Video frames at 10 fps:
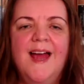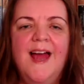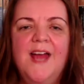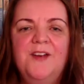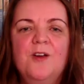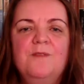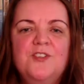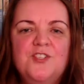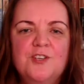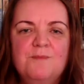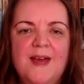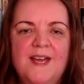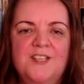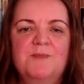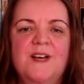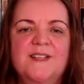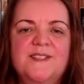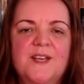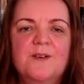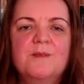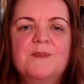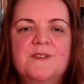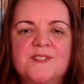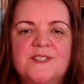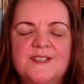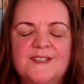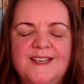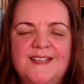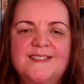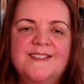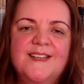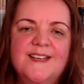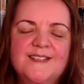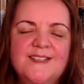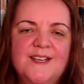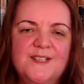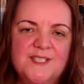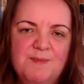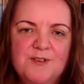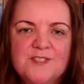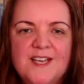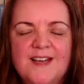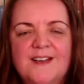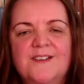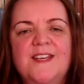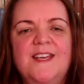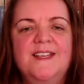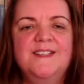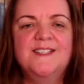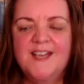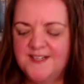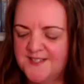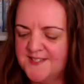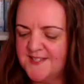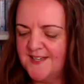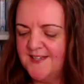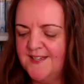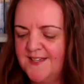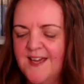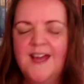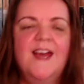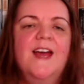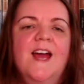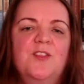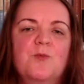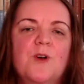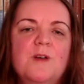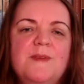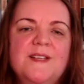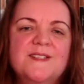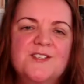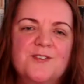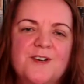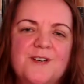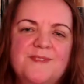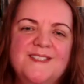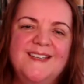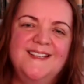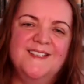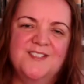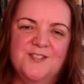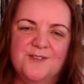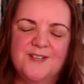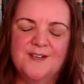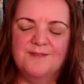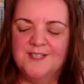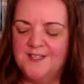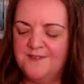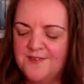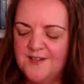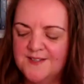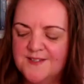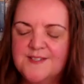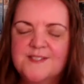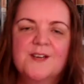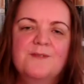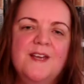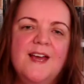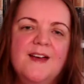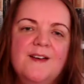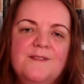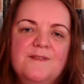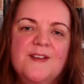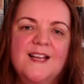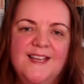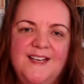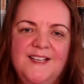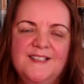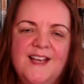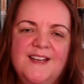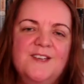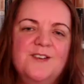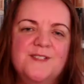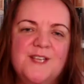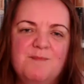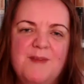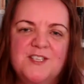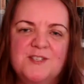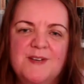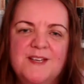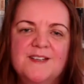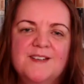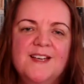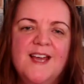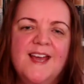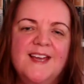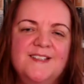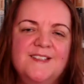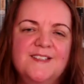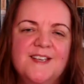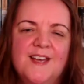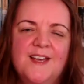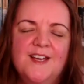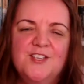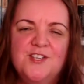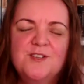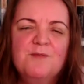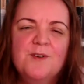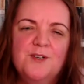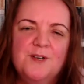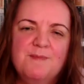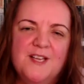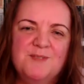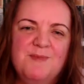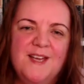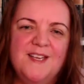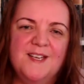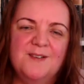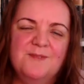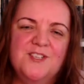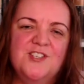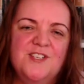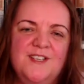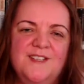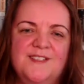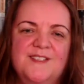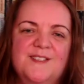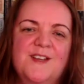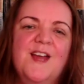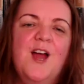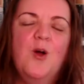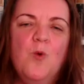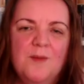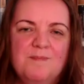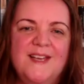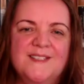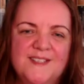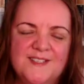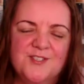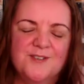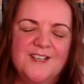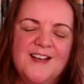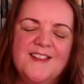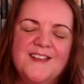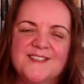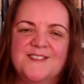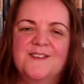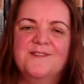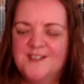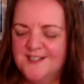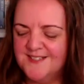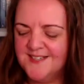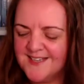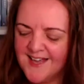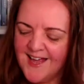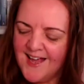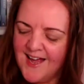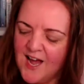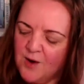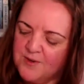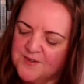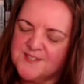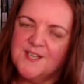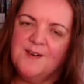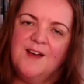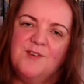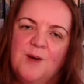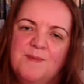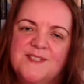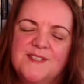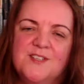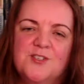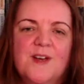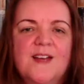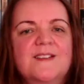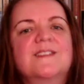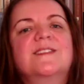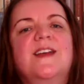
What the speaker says: An Overdue Match by SARAH MONZON is set in a small town in Tennessee, and the romance tropes in this story are really fun. So we have a leading lady who's our matchmaker, and she's not very good at matchmaking, which is what makes this story, I think, so fun. We also have opposites attracts.